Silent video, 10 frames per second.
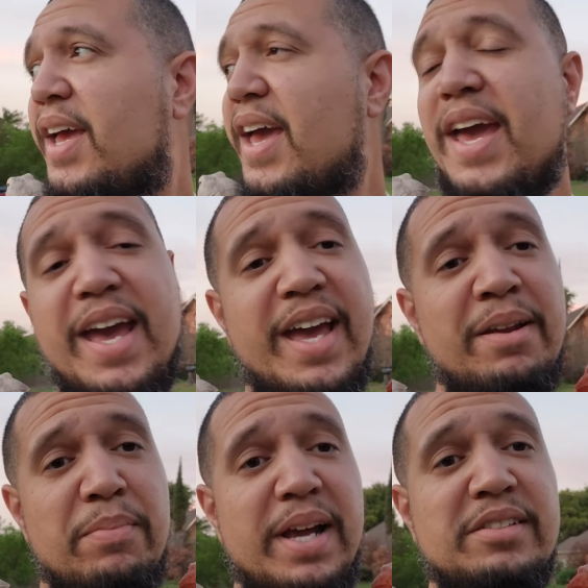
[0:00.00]

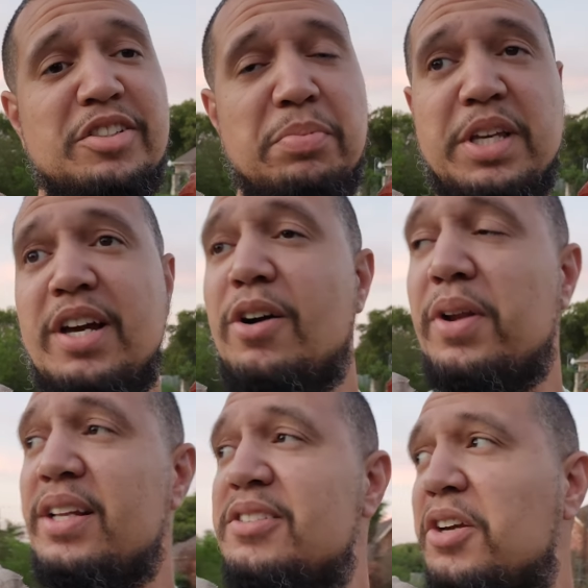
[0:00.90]
and message me on
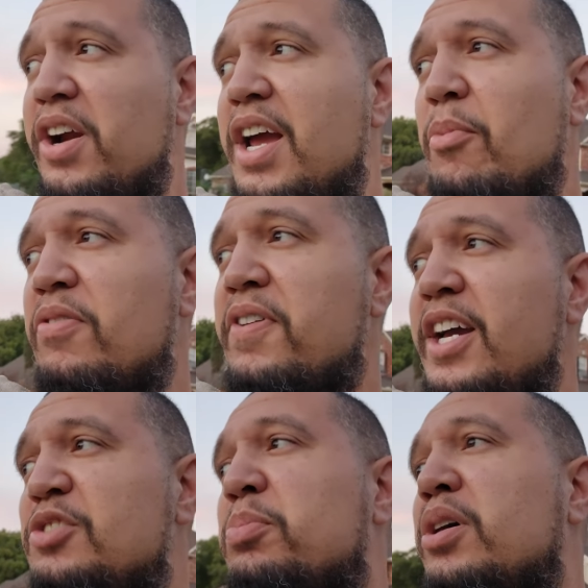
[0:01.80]
Instagram or
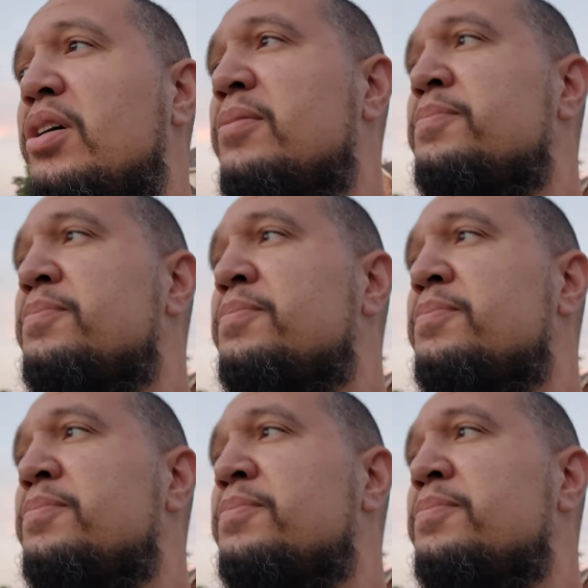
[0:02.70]
Facebook.